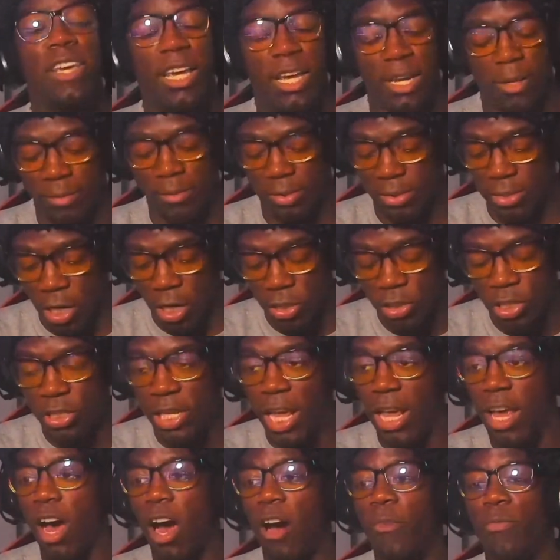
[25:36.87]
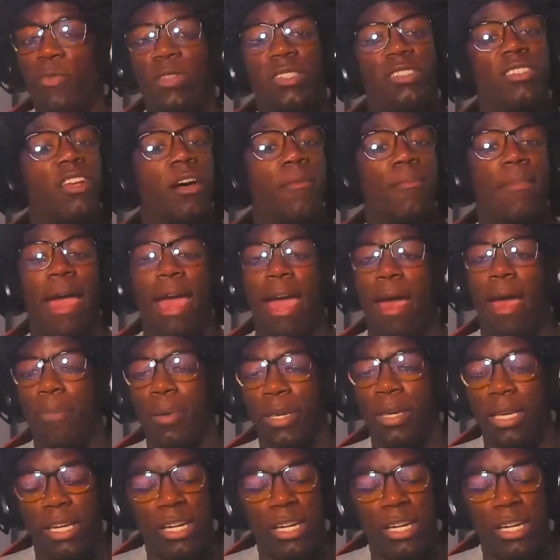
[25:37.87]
Yep. Start your day off with something happy.